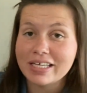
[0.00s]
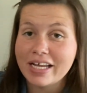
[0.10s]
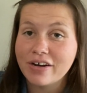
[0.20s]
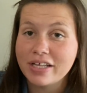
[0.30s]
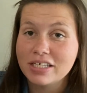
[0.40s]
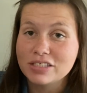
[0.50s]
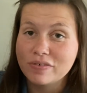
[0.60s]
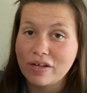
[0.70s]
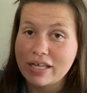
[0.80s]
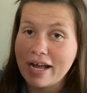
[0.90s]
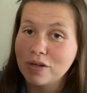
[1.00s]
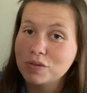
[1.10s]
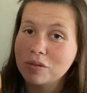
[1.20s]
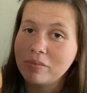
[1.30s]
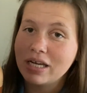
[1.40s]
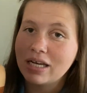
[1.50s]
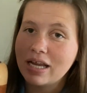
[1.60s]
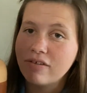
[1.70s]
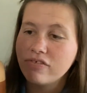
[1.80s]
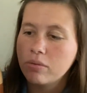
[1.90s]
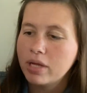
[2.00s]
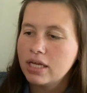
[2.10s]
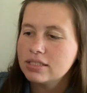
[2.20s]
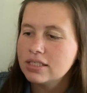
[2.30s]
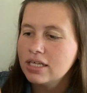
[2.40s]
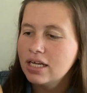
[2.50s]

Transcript: carry this around the house with me and knit from it